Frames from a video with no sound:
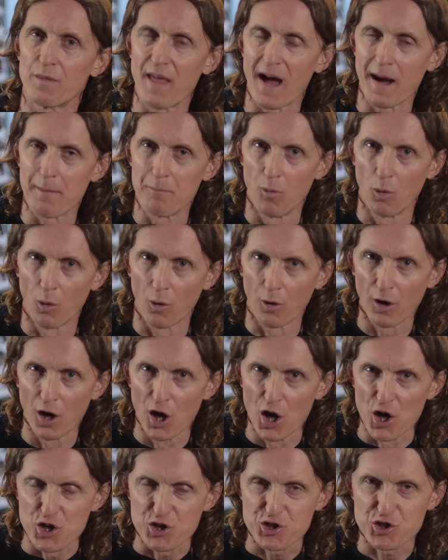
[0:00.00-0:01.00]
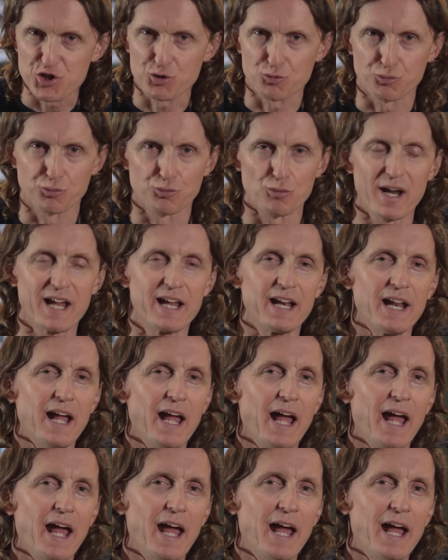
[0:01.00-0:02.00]
that more straight
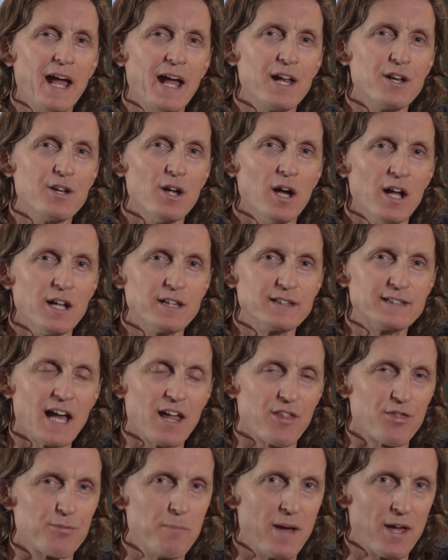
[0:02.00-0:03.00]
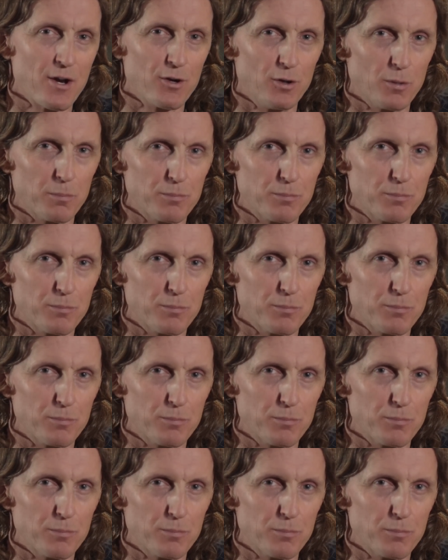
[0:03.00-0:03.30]
ahead death metal